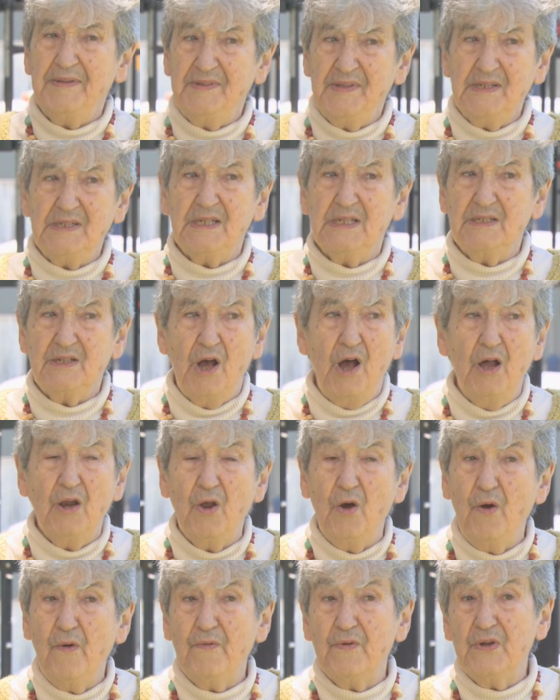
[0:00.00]
it, this is all
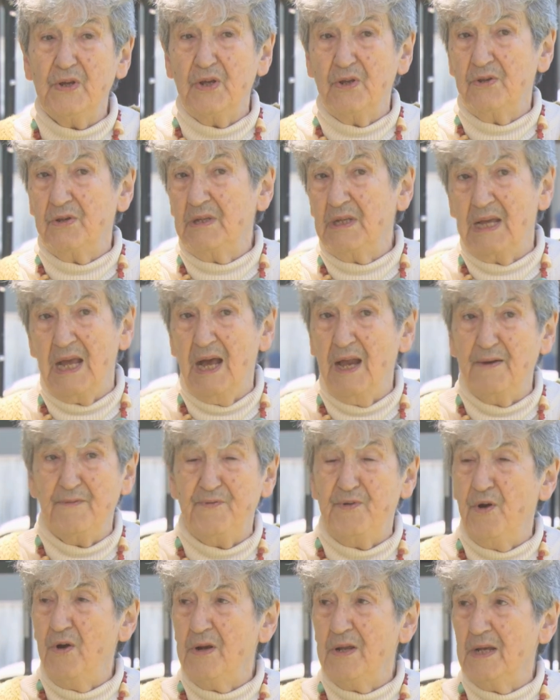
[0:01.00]
over
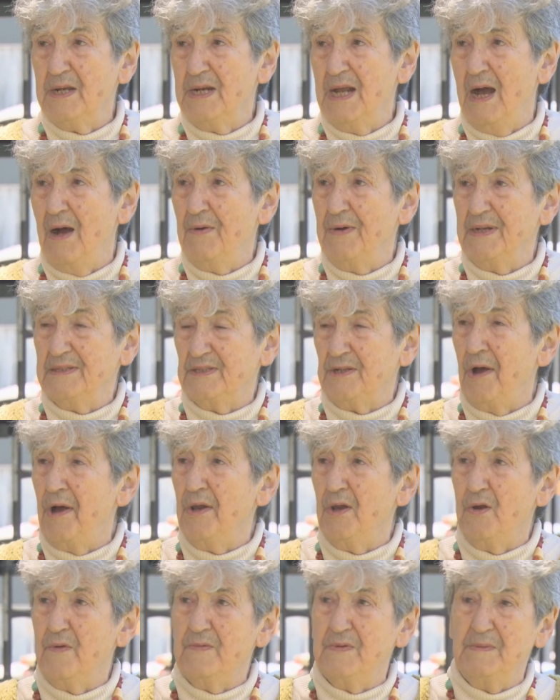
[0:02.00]
California now, and it's
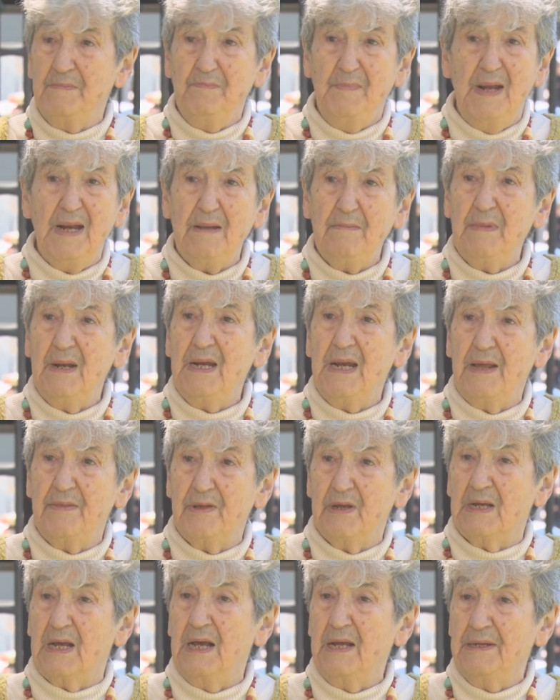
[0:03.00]
all over many, many
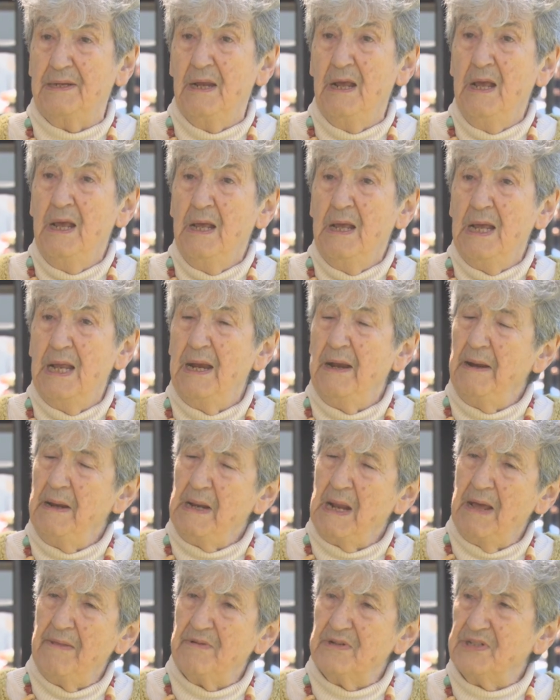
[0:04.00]
other,
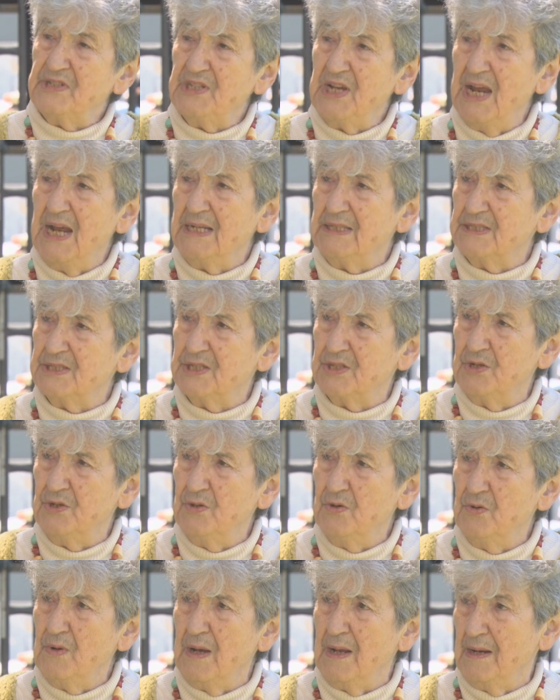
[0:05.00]
many other states,
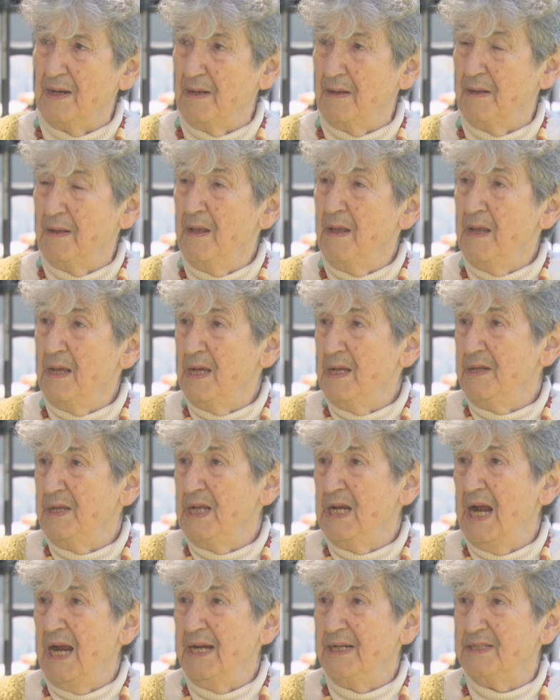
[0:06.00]
too, in the
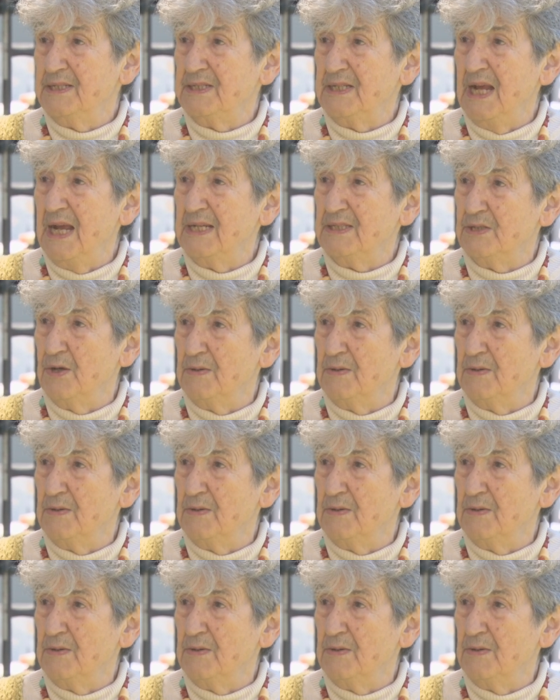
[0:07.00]
United States.